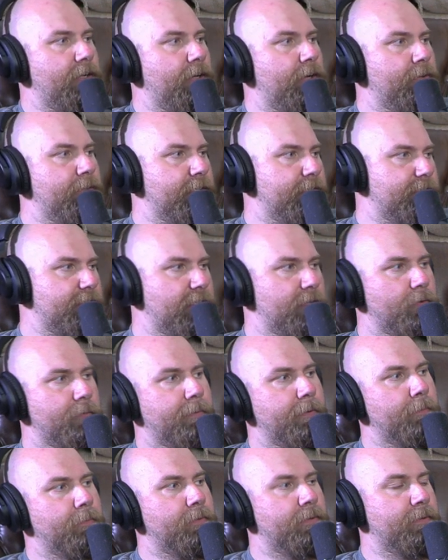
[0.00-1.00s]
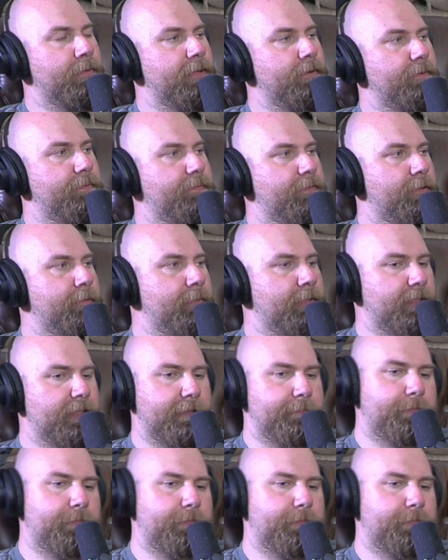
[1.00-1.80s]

I know, and they said they remember when they were filming it.